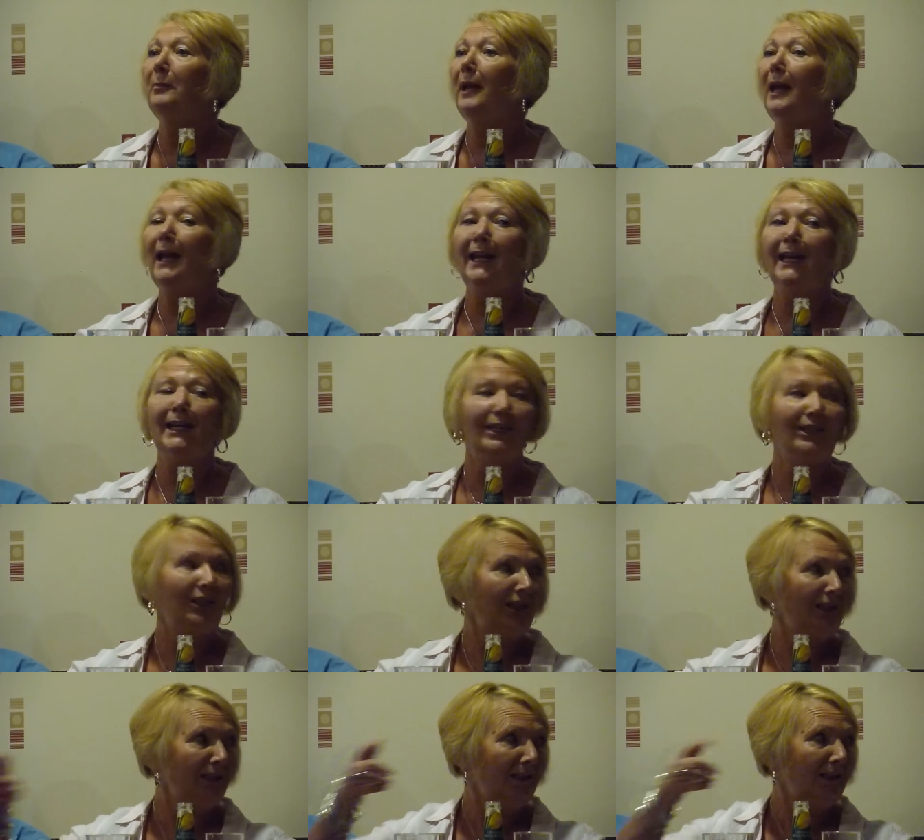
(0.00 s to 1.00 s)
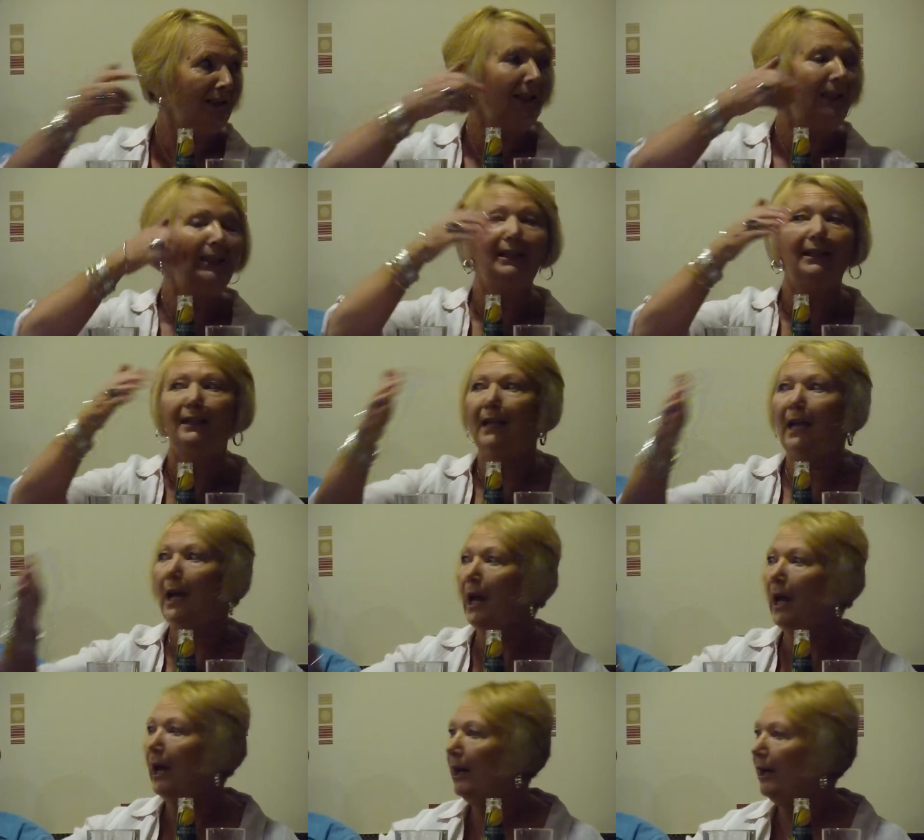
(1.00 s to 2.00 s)
maidens and
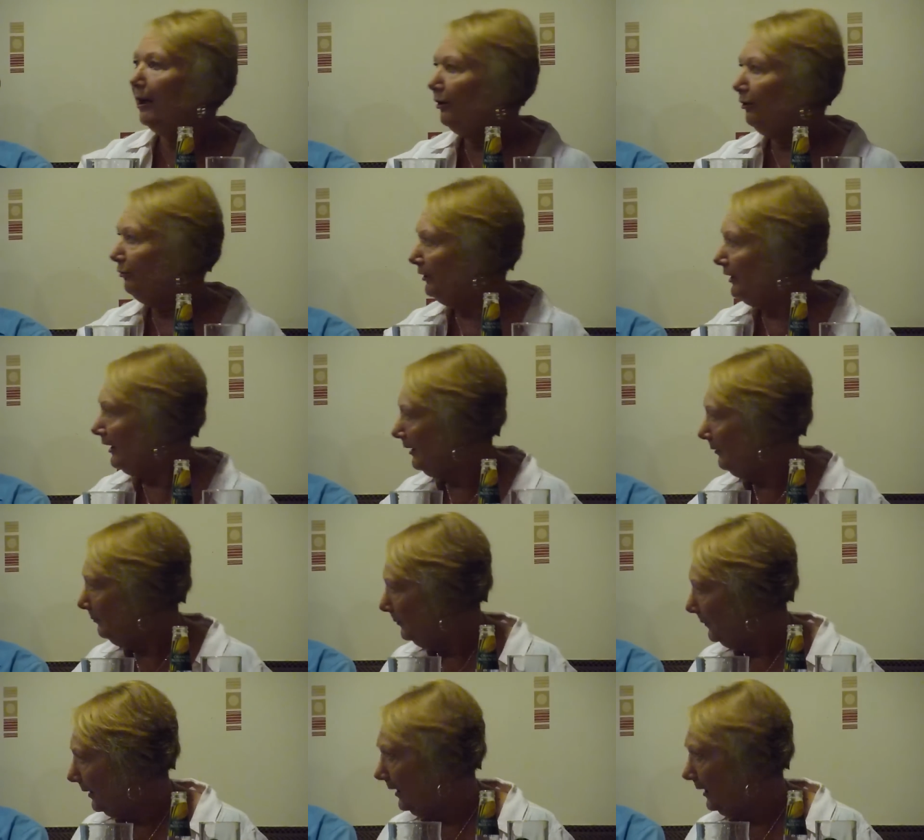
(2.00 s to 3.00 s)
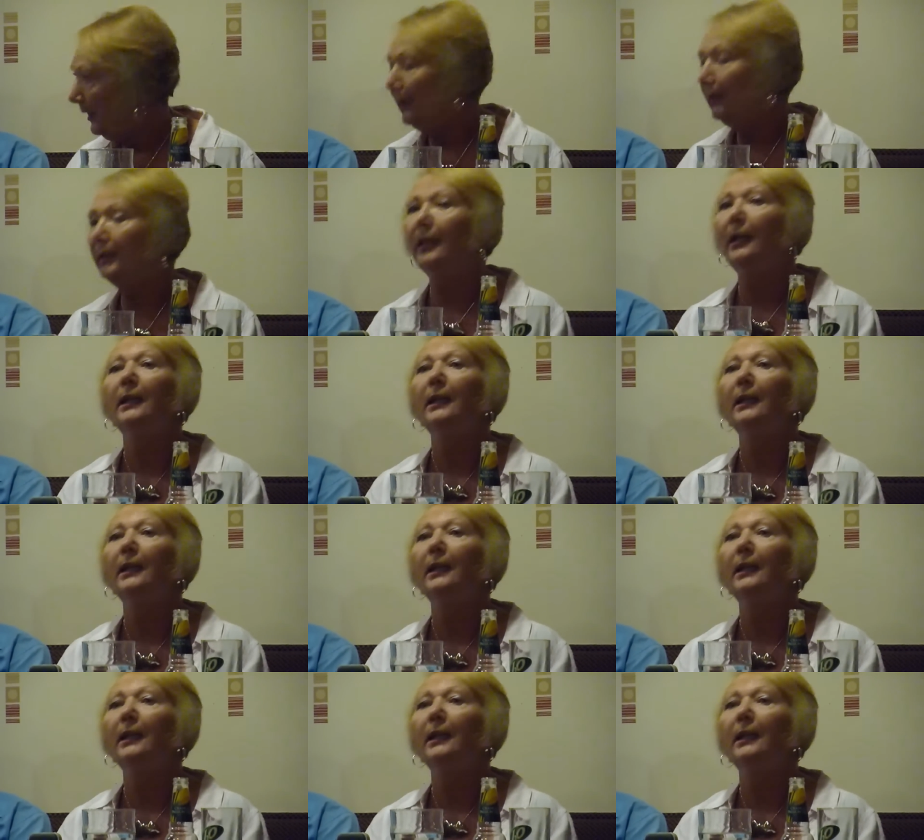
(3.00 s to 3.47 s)
dairy maids,